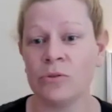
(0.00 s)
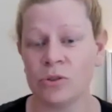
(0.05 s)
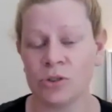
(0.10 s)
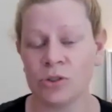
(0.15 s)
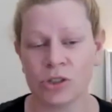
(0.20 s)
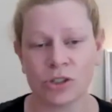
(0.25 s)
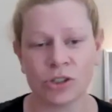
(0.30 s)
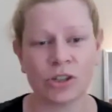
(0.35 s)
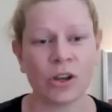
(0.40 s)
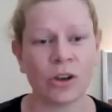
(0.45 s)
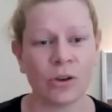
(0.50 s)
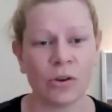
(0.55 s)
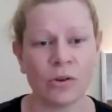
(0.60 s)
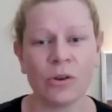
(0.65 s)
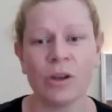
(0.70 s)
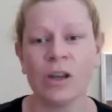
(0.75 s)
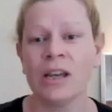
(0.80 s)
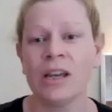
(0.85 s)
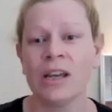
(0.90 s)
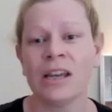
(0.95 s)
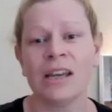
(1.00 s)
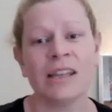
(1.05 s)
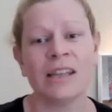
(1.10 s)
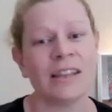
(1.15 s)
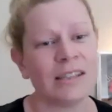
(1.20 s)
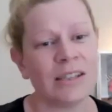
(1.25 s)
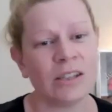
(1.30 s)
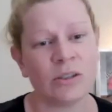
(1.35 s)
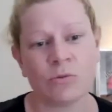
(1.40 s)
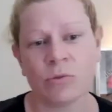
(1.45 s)
So just know
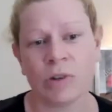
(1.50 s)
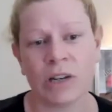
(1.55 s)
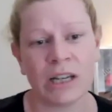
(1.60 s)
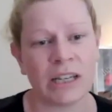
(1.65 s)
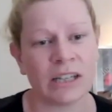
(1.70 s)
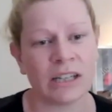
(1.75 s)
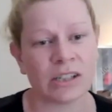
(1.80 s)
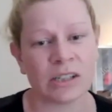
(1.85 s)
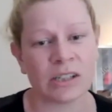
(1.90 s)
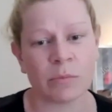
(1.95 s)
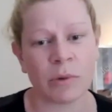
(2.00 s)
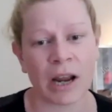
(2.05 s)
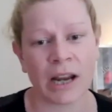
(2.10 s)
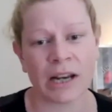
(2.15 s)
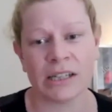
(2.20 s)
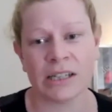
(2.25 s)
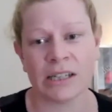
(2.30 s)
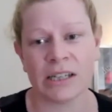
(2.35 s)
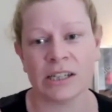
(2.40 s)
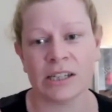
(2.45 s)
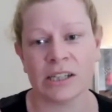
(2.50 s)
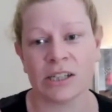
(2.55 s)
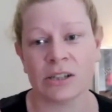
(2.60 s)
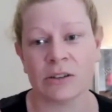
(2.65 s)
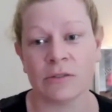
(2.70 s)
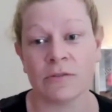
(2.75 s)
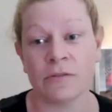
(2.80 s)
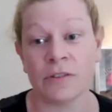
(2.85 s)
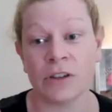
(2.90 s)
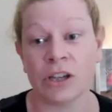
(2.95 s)
this is really just a practice
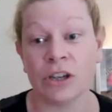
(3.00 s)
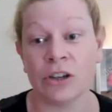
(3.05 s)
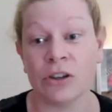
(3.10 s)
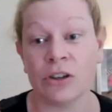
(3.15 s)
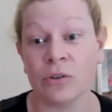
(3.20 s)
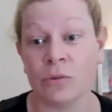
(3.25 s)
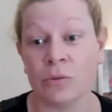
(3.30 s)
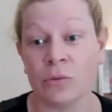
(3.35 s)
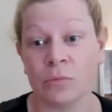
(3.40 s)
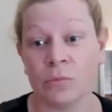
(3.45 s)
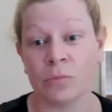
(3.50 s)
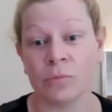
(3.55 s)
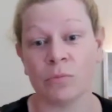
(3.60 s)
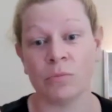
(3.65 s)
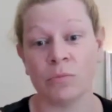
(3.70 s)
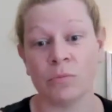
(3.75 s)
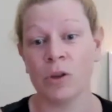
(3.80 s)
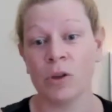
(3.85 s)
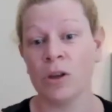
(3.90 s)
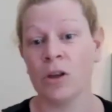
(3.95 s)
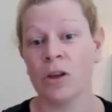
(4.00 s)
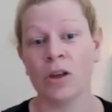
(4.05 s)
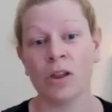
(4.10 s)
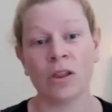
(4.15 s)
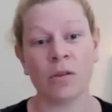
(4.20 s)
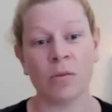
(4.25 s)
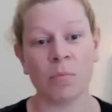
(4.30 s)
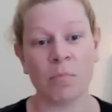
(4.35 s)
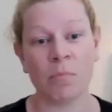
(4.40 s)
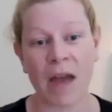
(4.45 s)
for you.
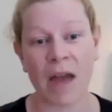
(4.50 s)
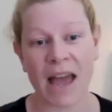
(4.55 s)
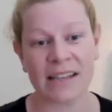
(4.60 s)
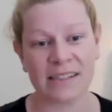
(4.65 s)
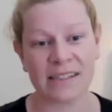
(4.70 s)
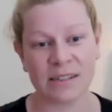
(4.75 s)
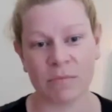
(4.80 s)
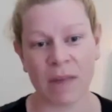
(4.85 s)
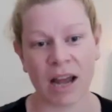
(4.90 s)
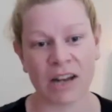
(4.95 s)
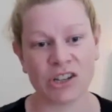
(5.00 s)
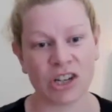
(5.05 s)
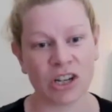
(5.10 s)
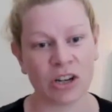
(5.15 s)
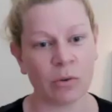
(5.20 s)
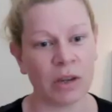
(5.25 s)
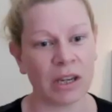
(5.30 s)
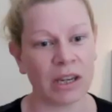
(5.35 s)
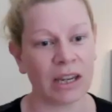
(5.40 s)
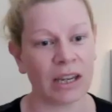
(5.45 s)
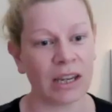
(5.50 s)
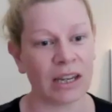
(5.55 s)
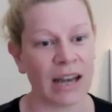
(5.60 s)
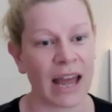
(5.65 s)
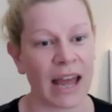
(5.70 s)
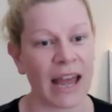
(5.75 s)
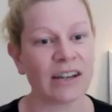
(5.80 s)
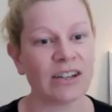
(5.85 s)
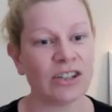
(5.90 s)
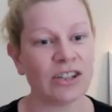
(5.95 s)
The best magic we can
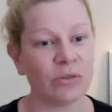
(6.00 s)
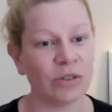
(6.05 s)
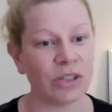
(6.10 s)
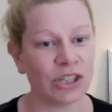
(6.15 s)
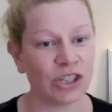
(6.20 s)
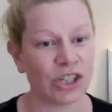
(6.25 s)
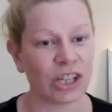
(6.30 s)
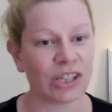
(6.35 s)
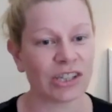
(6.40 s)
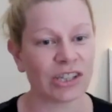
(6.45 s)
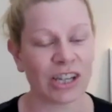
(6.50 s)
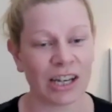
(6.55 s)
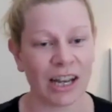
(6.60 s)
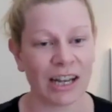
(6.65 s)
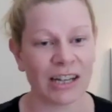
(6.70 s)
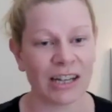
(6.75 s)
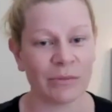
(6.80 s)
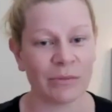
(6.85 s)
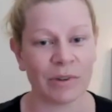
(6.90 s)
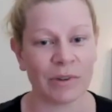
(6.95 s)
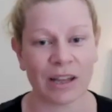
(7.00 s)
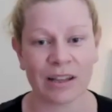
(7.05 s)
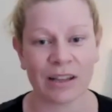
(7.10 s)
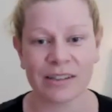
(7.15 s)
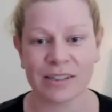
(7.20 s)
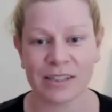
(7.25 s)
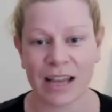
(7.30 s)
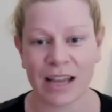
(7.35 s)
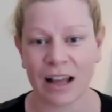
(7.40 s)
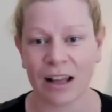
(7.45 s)
connect to is just connecting with
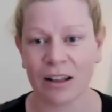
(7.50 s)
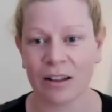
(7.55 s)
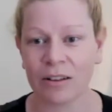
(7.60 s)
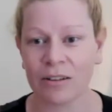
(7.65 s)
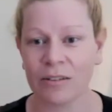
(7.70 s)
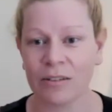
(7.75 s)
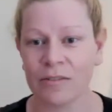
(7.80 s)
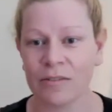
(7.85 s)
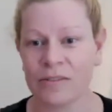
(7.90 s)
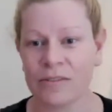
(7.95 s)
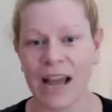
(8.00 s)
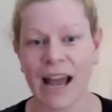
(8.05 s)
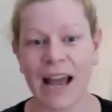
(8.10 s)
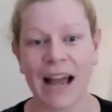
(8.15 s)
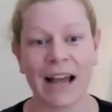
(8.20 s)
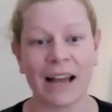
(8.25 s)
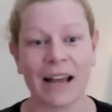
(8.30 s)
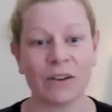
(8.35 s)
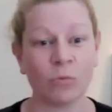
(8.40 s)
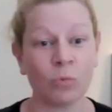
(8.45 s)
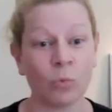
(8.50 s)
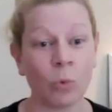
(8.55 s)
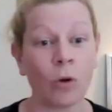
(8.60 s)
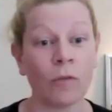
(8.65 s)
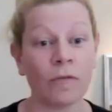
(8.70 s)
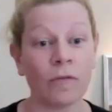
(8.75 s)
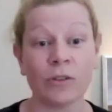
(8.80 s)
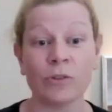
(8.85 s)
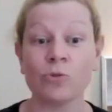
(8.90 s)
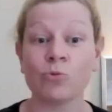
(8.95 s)
ourselves and
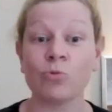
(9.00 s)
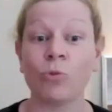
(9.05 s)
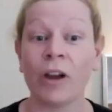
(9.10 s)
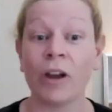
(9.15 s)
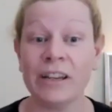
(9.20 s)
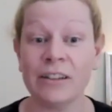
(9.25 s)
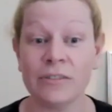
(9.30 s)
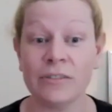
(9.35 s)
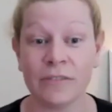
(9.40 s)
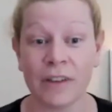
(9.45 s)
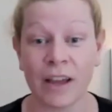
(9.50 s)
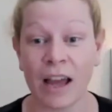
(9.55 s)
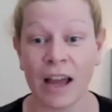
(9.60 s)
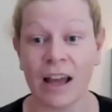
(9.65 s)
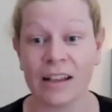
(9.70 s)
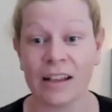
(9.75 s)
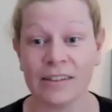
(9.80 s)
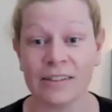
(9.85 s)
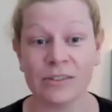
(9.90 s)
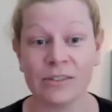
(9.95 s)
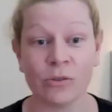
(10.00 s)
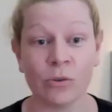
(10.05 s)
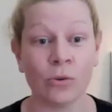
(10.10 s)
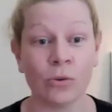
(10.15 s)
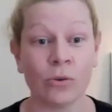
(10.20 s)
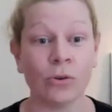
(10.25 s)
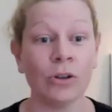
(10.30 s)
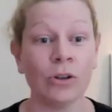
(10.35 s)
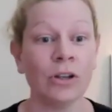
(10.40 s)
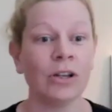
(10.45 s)
what feels right for us,
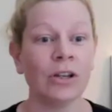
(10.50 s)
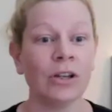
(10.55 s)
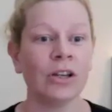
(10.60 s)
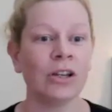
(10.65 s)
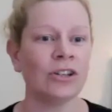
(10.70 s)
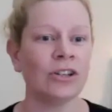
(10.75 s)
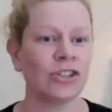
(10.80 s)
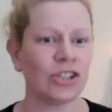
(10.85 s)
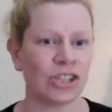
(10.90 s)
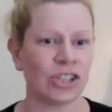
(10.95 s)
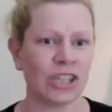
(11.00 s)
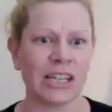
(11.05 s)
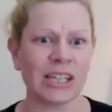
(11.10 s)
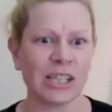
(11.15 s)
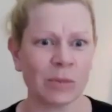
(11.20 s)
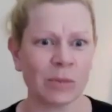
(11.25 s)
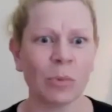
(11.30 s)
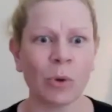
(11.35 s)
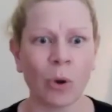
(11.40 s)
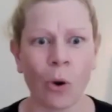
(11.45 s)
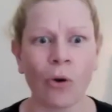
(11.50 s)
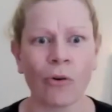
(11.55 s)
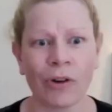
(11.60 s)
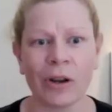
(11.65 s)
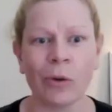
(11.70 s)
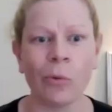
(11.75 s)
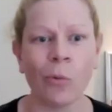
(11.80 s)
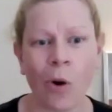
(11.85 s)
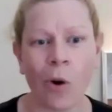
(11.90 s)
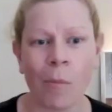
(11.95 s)
or just
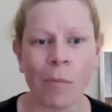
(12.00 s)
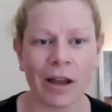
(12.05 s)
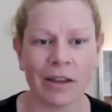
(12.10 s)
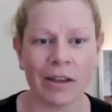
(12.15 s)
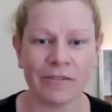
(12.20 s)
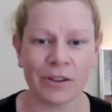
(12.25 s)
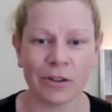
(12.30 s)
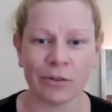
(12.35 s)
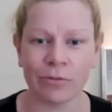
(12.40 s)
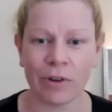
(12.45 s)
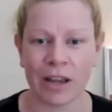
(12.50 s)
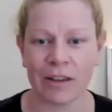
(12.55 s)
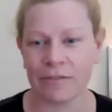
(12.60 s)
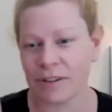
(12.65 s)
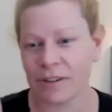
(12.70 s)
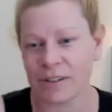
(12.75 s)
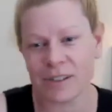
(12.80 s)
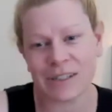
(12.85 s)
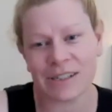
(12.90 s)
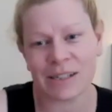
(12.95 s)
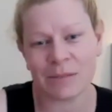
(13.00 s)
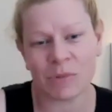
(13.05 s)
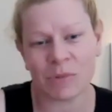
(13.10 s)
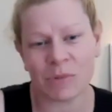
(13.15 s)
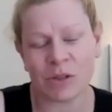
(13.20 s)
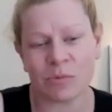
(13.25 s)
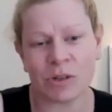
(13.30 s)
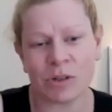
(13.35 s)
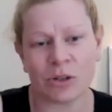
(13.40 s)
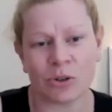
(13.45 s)
exploring what might feel right for us, because
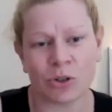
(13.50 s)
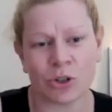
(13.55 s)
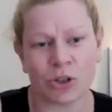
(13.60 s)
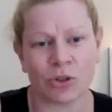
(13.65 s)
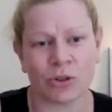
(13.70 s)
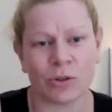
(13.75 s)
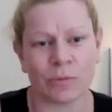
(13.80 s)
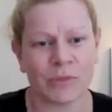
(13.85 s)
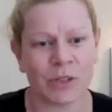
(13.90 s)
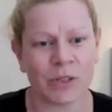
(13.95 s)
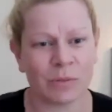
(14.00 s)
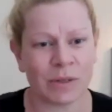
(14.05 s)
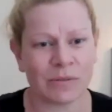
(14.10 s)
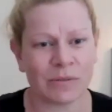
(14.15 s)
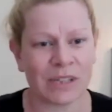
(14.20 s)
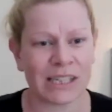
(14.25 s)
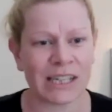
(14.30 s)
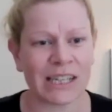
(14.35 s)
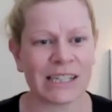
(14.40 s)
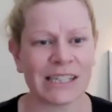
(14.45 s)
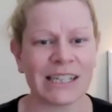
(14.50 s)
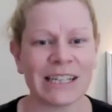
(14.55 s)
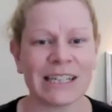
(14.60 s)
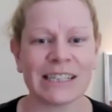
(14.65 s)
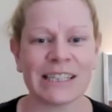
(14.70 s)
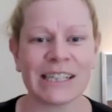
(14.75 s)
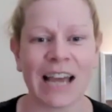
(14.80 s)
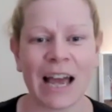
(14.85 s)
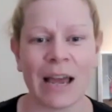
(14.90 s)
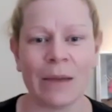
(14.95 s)
sometimes we're not sure. Sometimes it takes a little
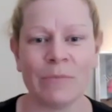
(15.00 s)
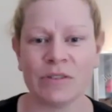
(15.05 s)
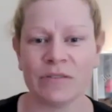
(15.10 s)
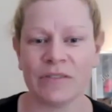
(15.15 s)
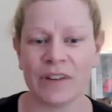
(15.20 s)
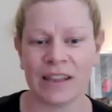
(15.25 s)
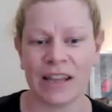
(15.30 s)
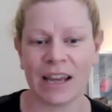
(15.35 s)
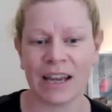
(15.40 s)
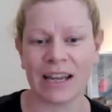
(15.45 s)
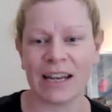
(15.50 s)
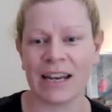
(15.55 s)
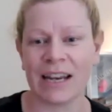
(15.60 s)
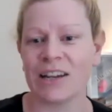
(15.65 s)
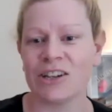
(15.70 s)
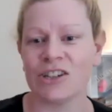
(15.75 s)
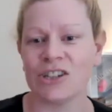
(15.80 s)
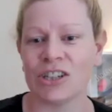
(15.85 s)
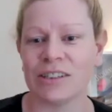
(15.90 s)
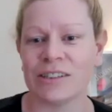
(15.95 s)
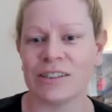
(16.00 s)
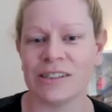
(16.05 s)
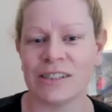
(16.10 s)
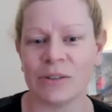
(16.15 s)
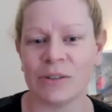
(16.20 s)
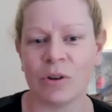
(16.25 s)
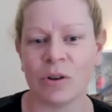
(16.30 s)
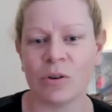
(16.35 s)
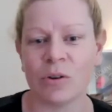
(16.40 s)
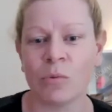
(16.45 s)
time to find that connection.
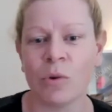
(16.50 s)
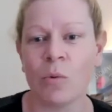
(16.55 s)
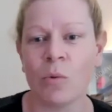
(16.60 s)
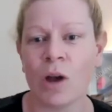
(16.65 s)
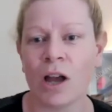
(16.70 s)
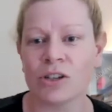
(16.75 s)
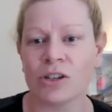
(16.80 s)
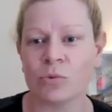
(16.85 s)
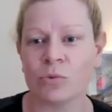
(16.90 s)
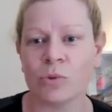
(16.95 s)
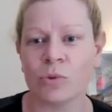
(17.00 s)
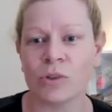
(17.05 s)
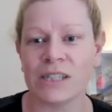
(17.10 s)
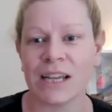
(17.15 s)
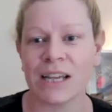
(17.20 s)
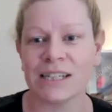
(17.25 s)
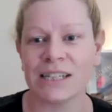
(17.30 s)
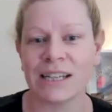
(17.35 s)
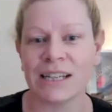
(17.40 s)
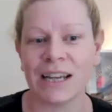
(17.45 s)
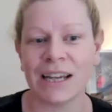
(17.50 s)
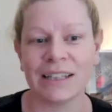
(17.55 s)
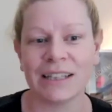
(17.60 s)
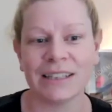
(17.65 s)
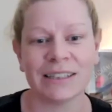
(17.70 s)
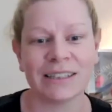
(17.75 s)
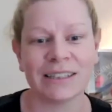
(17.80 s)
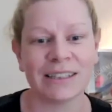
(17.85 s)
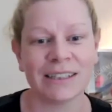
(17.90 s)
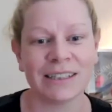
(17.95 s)
So we'll work towards that today.
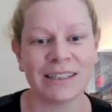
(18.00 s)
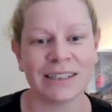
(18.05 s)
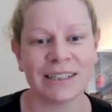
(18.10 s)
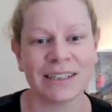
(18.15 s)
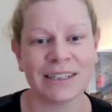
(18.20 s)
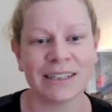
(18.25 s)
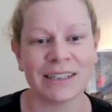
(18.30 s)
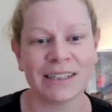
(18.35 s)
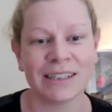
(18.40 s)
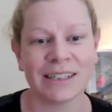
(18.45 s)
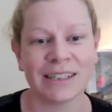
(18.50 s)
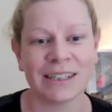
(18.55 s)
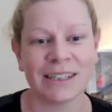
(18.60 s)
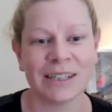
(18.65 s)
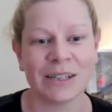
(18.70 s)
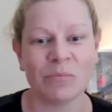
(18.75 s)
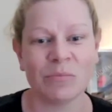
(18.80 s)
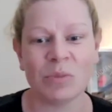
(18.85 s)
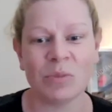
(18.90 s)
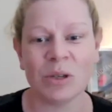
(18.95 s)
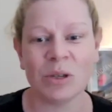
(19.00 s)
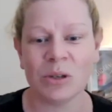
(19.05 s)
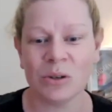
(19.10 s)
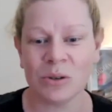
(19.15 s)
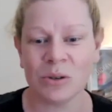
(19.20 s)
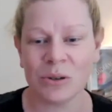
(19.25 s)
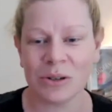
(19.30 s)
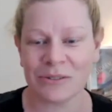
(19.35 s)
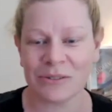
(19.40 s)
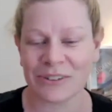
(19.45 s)

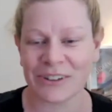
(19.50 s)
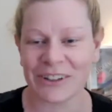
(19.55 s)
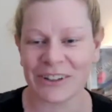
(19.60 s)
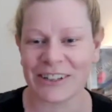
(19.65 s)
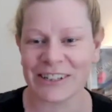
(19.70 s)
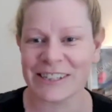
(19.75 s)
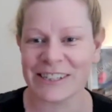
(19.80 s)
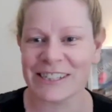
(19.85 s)
Beautiful.